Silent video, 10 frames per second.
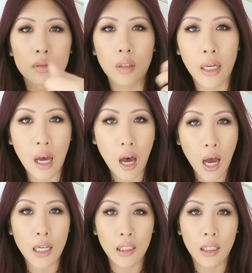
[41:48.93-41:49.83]
like
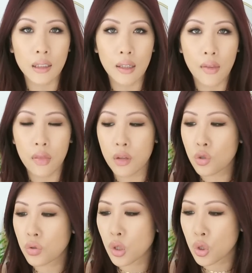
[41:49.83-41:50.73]
highlight in the
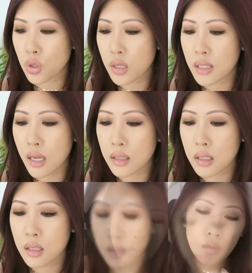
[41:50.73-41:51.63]
traditional
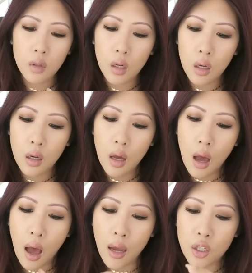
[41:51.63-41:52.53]
sense.
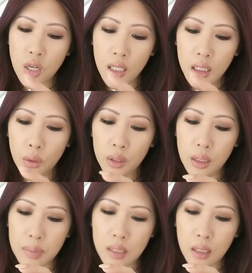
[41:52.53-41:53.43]
High Shine Liquid
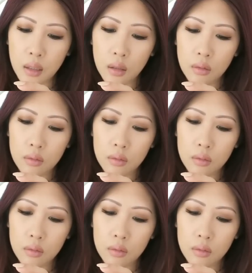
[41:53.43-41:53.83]
Lipstick.